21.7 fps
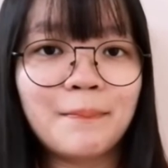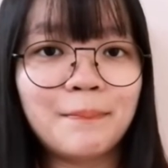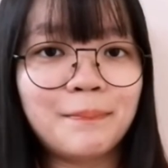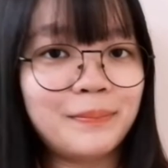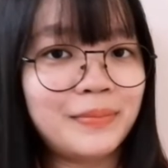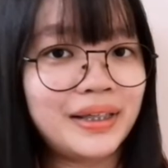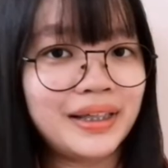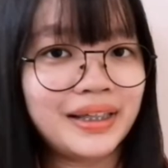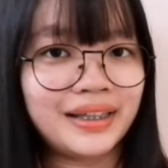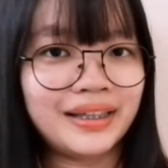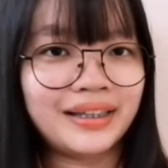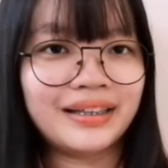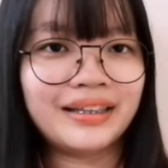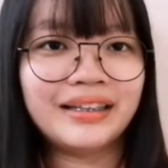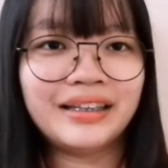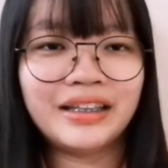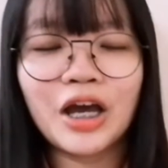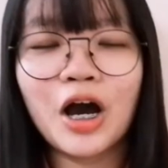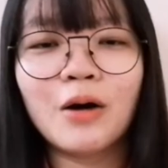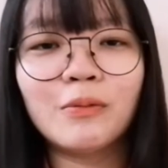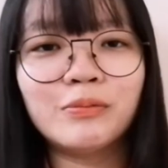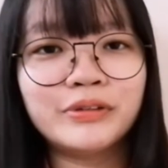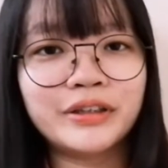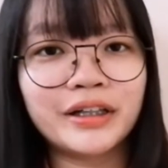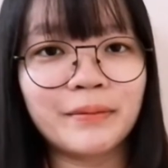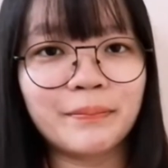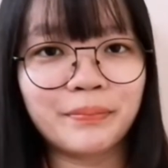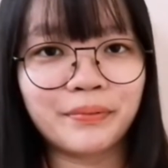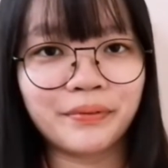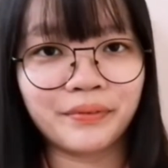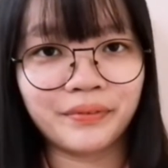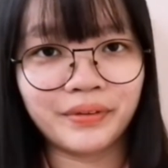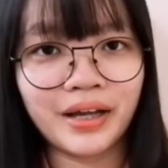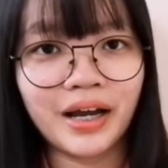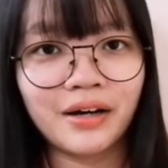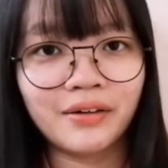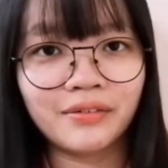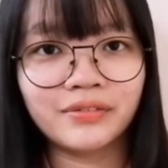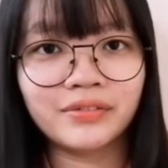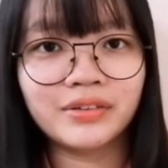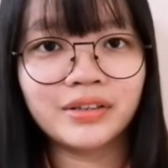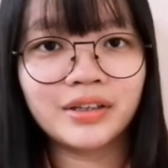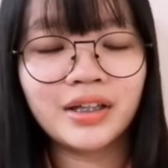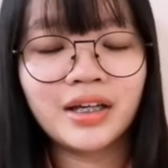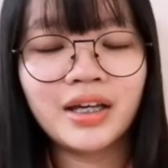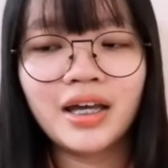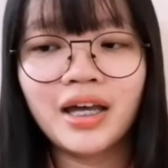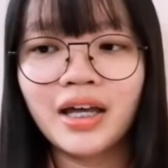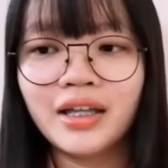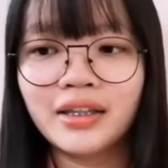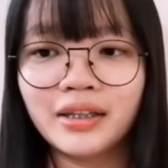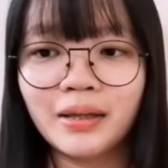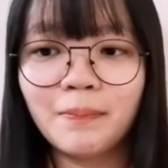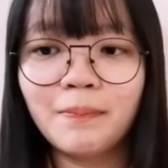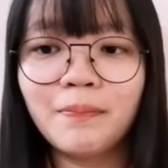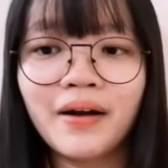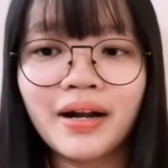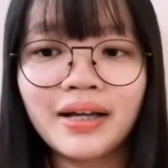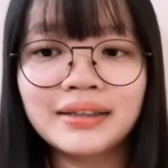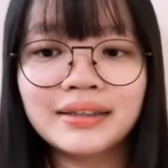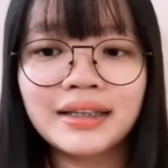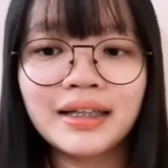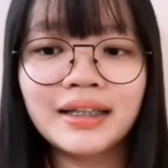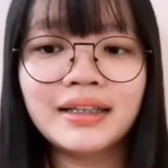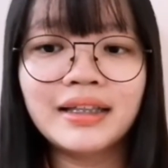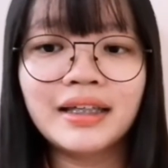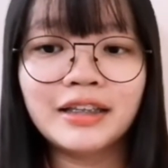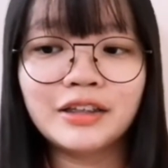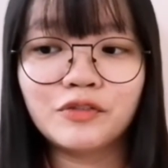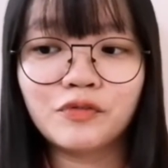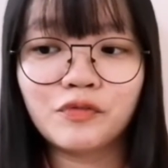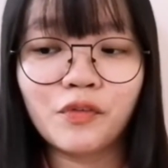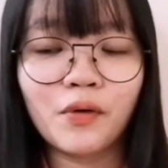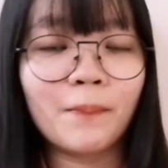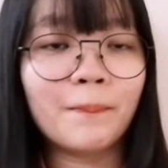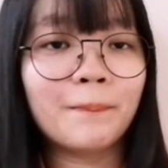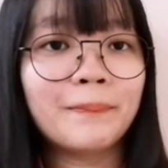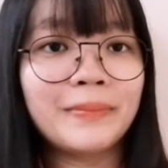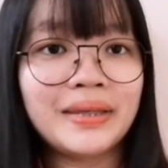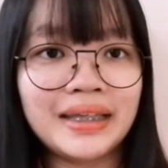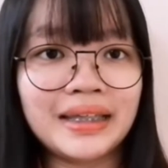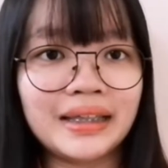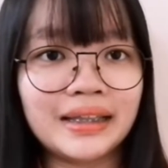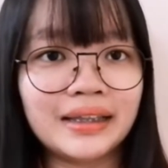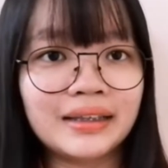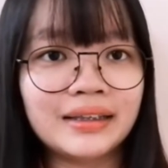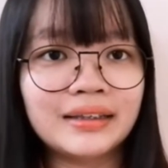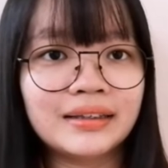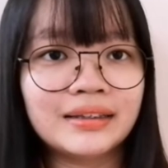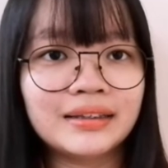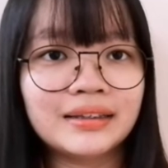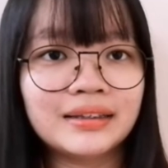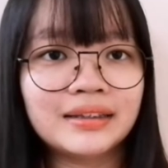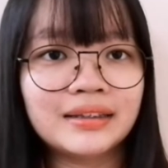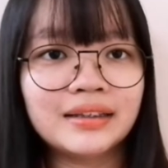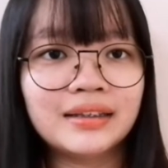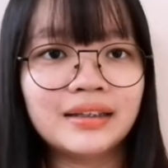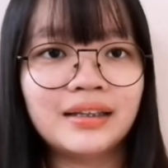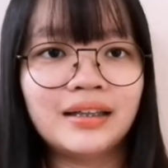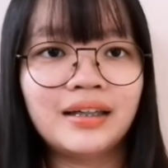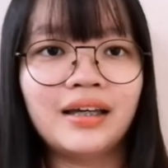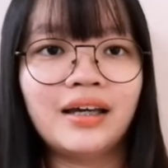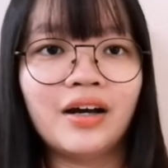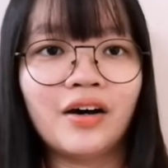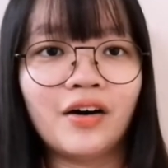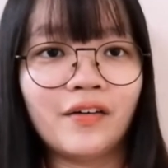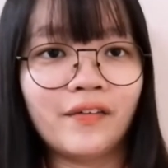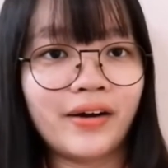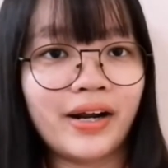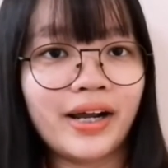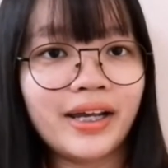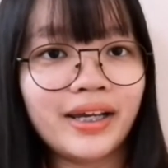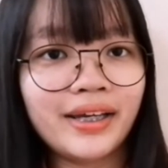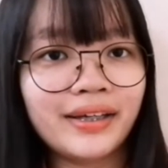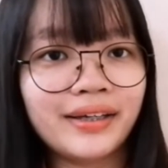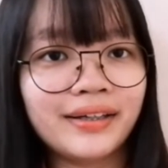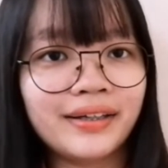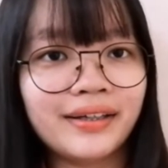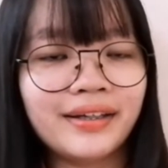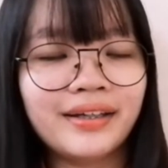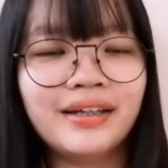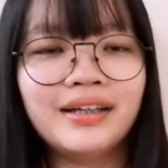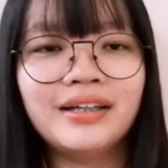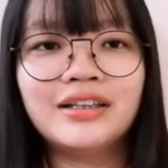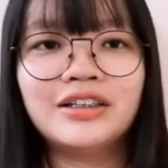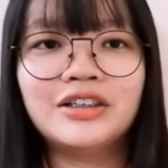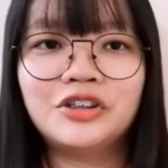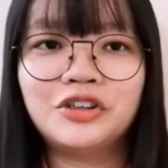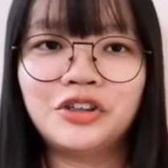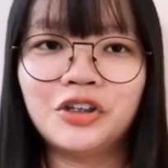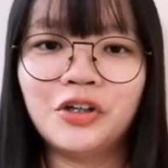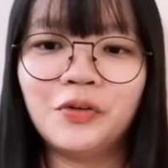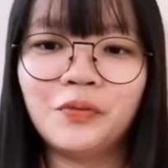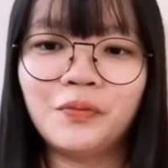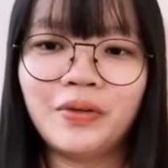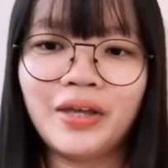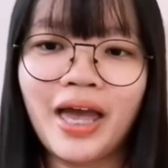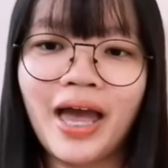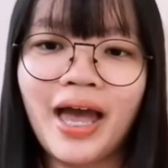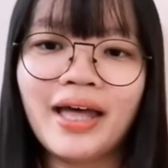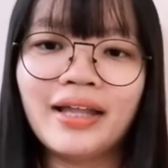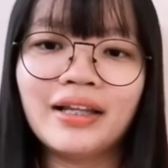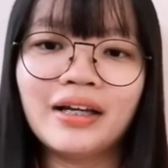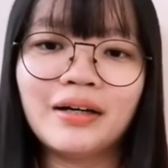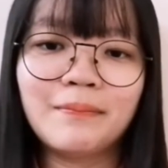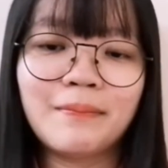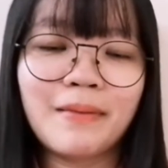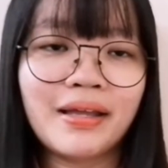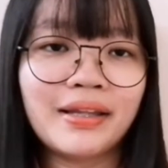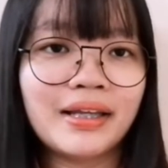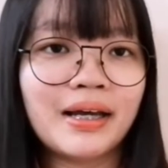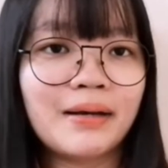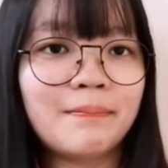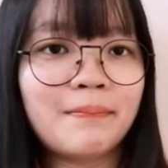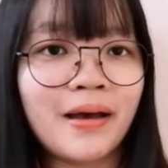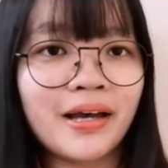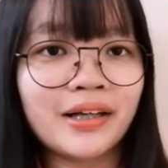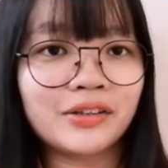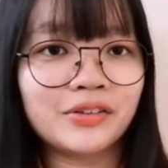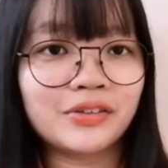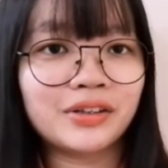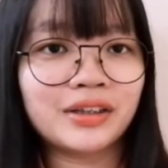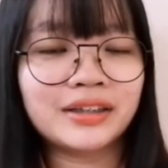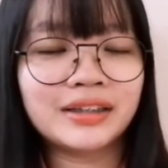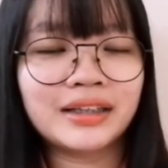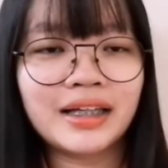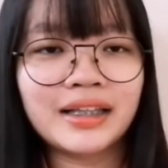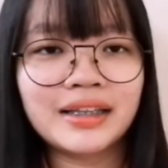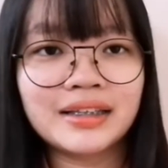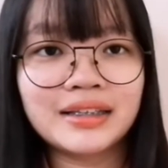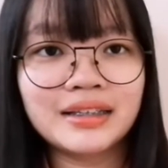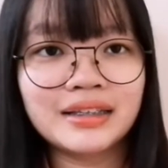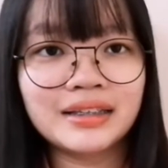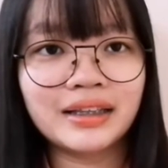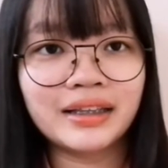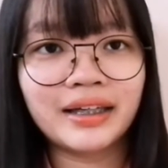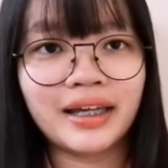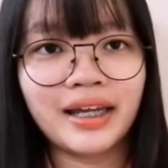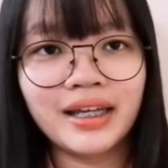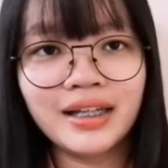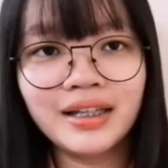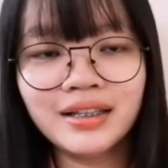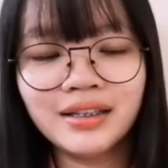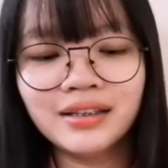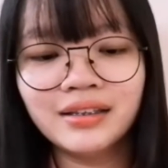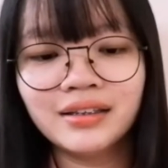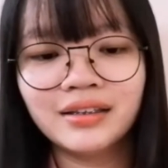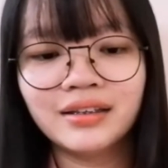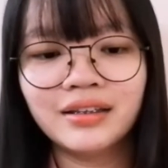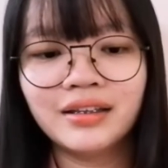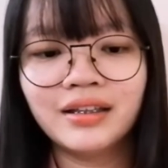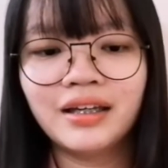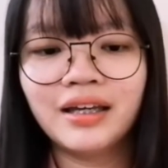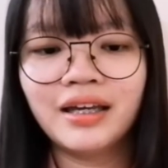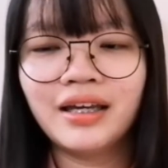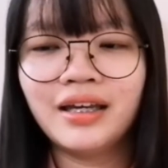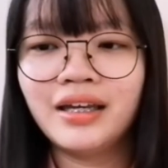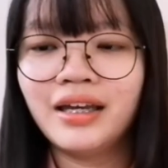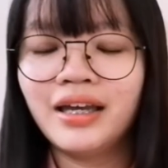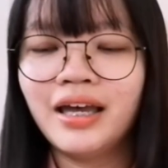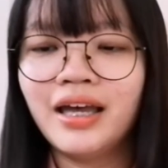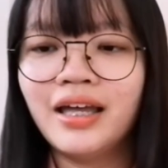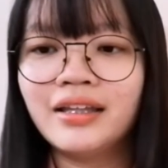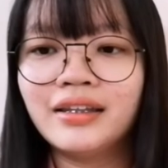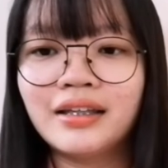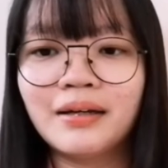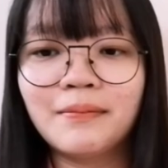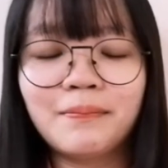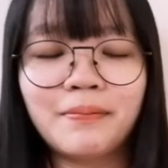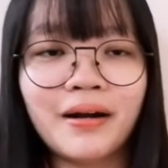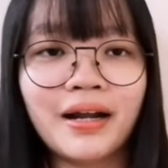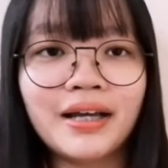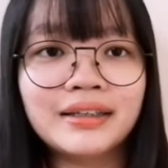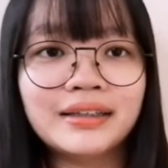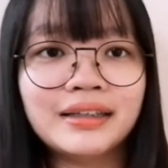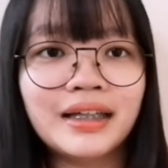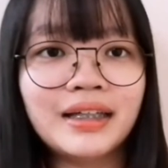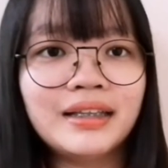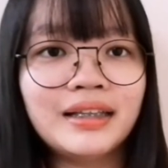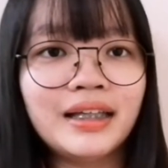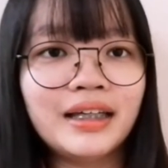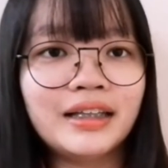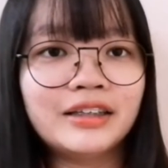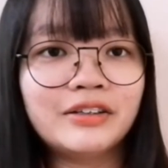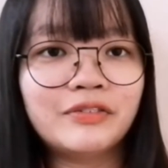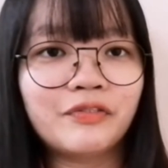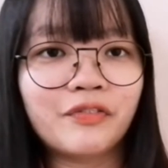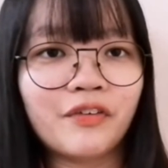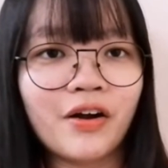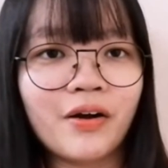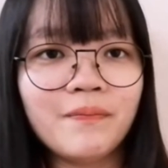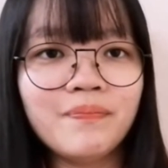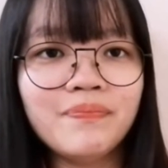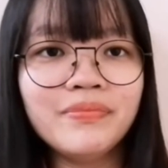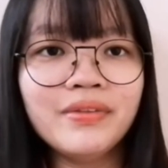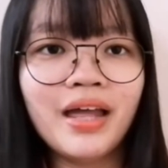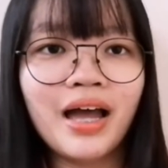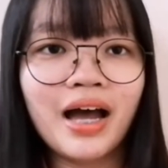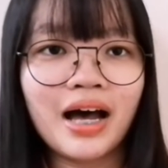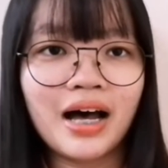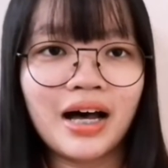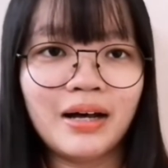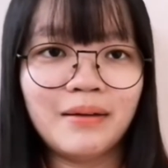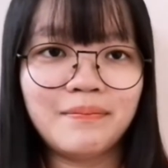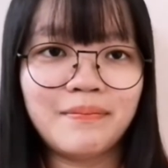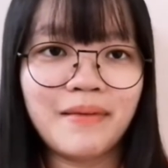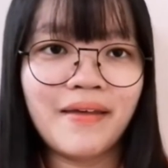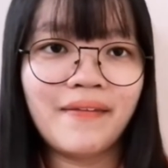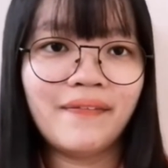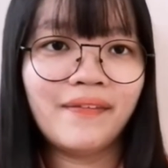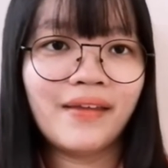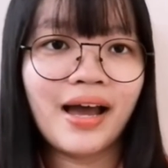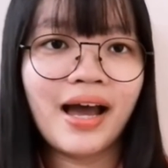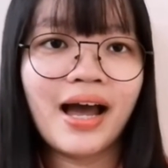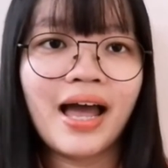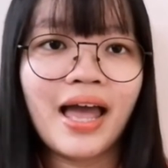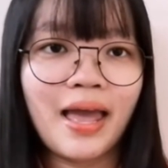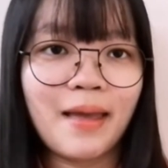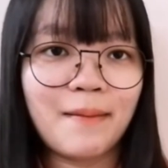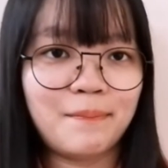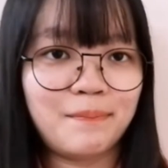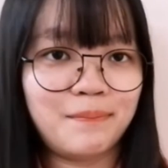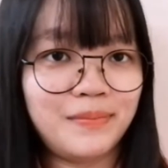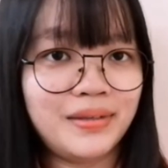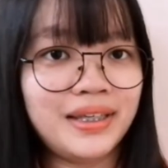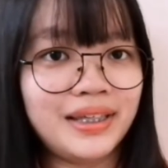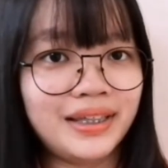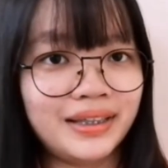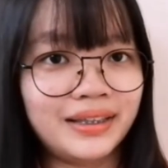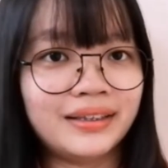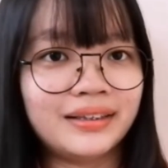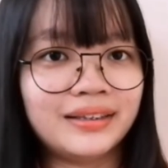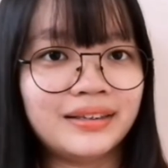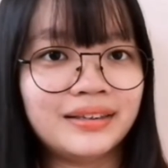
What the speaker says: me, the object pronoun. The present is from me. Alright? So we add Amanda back to the sentence again. The present is from Amanda and me.